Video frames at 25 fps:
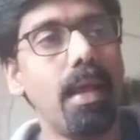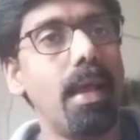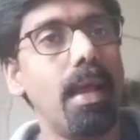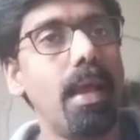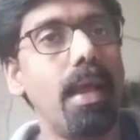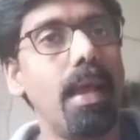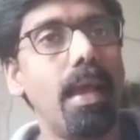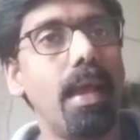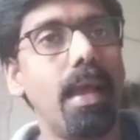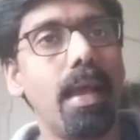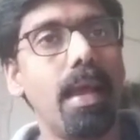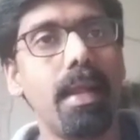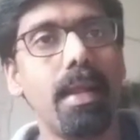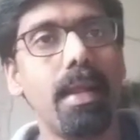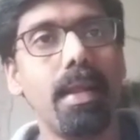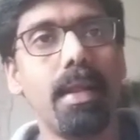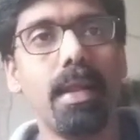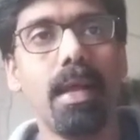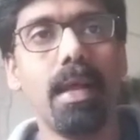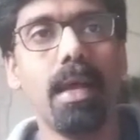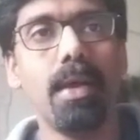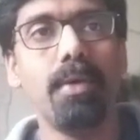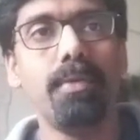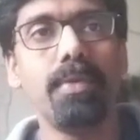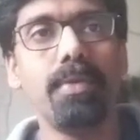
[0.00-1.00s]

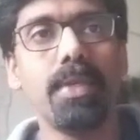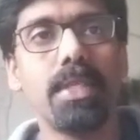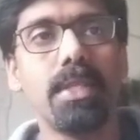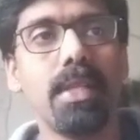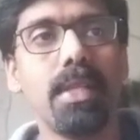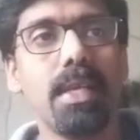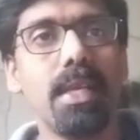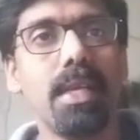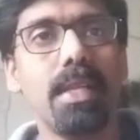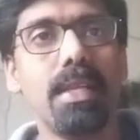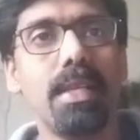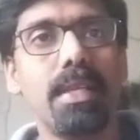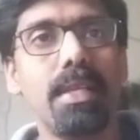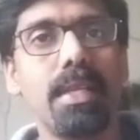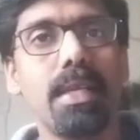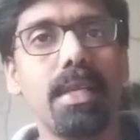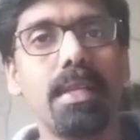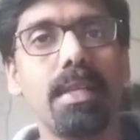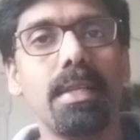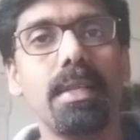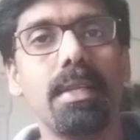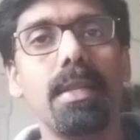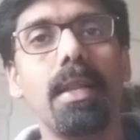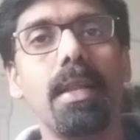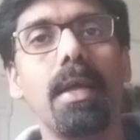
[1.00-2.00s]
and which the
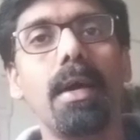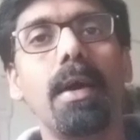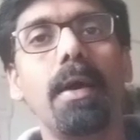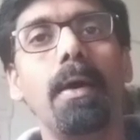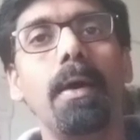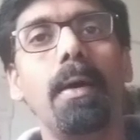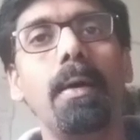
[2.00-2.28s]
Indian